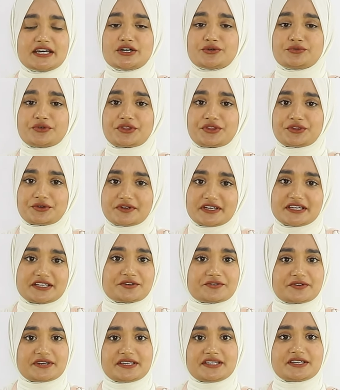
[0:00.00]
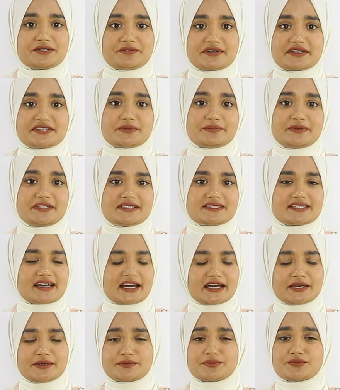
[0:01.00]
For 3 ingredient recipes,
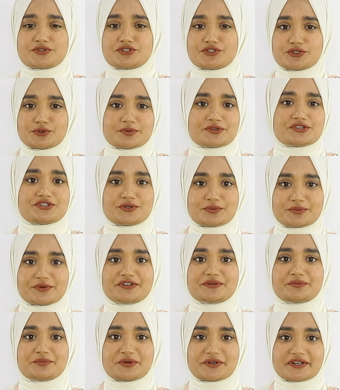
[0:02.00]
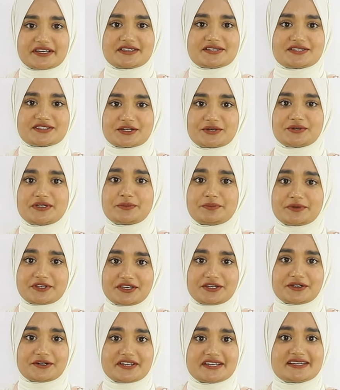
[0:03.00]
I am super impressed. So
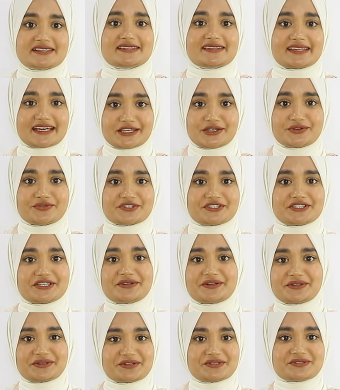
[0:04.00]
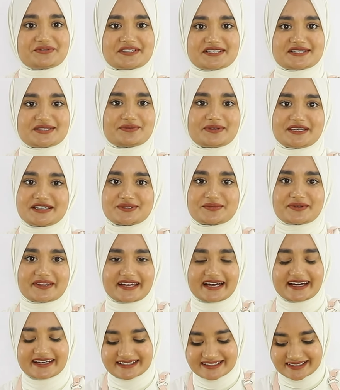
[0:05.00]
Epicurious, thank you for sharing those recipes with
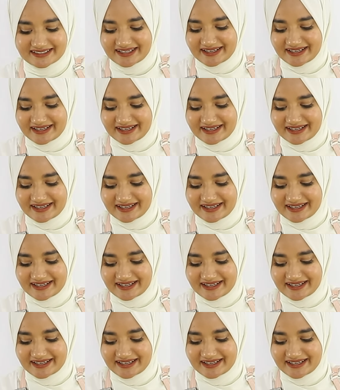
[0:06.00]
us.